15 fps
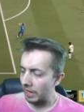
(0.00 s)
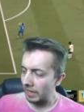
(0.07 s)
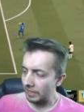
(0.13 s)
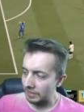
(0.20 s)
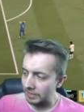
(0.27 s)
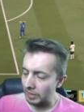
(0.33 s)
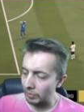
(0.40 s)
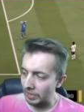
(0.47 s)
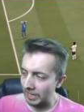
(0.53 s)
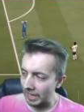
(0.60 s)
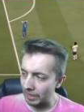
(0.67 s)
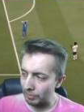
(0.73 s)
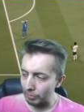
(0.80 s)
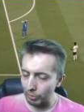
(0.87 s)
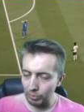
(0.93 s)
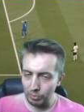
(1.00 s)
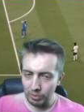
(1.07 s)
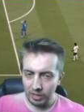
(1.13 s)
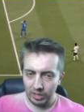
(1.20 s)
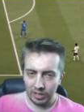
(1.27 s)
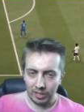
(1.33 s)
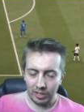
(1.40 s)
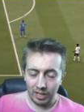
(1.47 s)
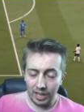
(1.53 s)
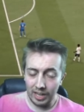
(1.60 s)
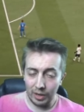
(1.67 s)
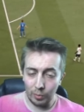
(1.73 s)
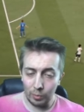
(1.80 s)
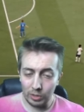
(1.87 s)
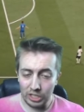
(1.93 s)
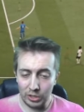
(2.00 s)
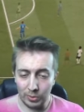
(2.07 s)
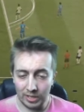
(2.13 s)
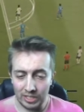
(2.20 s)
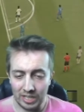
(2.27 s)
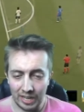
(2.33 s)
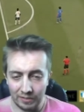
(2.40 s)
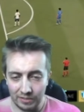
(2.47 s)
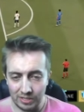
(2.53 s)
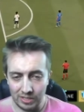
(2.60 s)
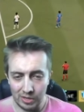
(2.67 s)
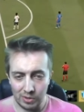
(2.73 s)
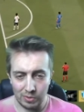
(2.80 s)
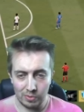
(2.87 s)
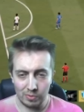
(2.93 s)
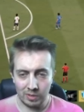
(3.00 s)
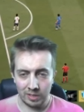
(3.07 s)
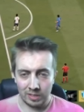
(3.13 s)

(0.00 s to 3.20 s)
Still didn't get the ball. Like, what do you actually have to do?